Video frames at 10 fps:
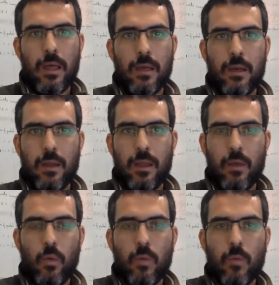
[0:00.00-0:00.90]
And
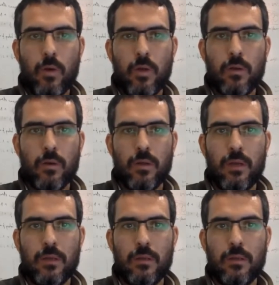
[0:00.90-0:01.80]
we monitor
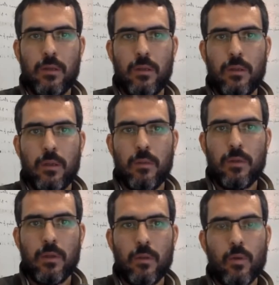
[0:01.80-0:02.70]
the
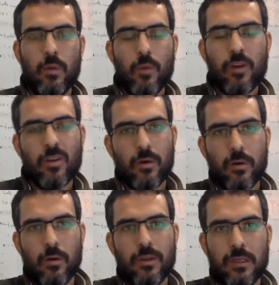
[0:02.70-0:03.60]
activity. We monitor
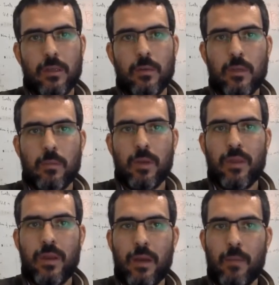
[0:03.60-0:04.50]
not the activity, but
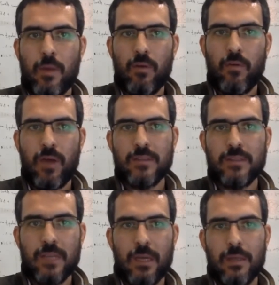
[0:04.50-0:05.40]
the number of
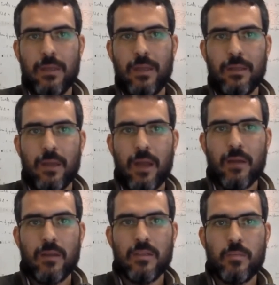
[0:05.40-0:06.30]
ads that
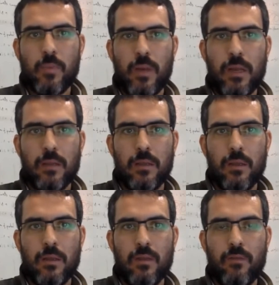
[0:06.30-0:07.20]
are displayed
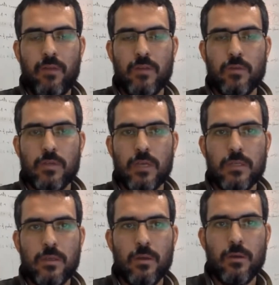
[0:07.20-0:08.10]
in the Facebook
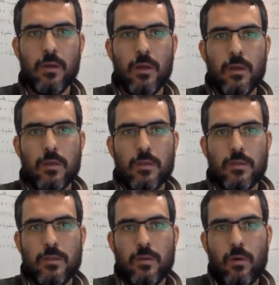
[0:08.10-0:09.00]
session.
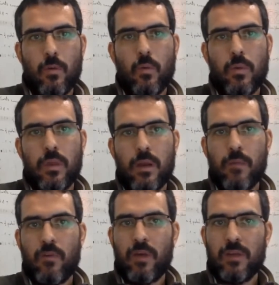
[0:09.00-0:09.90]
So with the
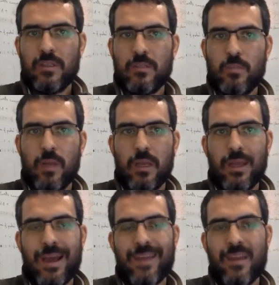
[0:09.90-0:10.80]
number of ads
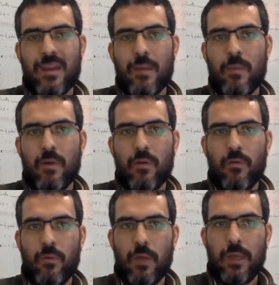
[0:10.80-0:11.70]
displayed and the number of
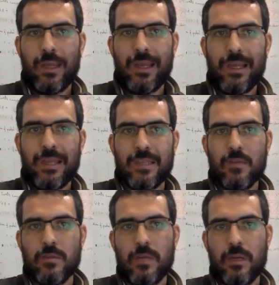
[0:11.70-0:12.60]
clicks the
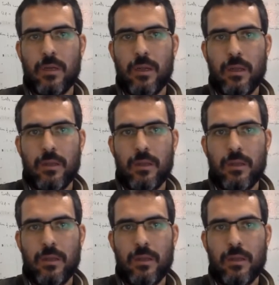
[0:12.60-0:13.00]
user